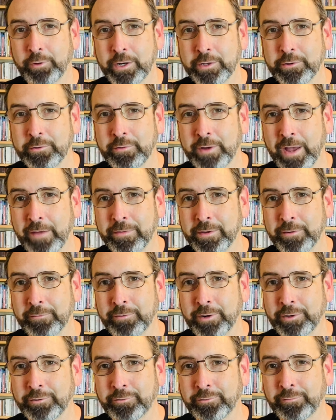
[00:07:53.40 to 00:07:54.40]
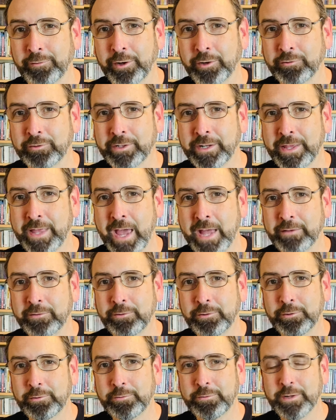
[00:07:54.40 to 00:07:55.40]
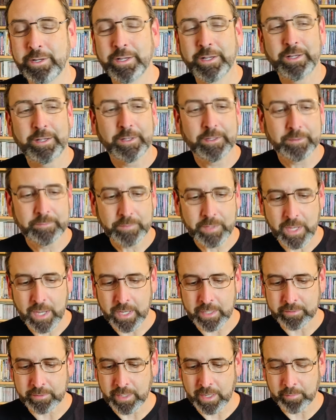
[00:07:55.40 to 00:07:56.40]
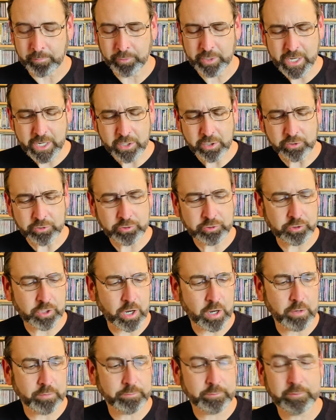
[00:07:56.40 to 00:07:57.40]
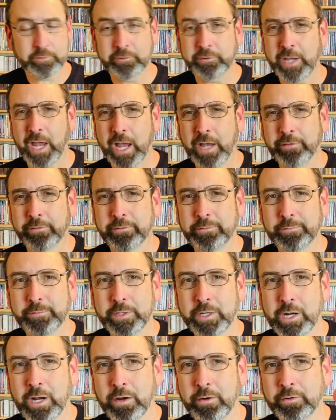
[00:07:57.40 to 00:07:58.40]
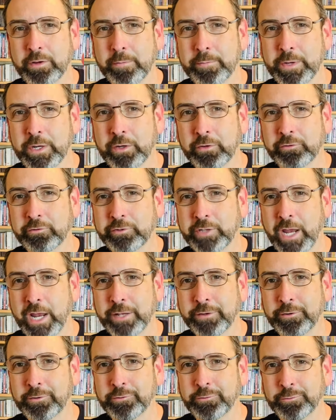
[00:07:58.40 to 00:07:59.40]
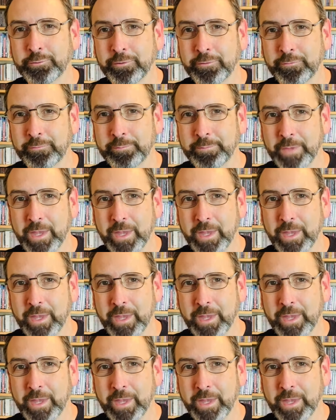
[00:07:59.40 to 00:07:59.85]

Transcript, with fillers: I do have the original version of that too. And a uh, pretty good show. Sound, you know, can be your standard sort of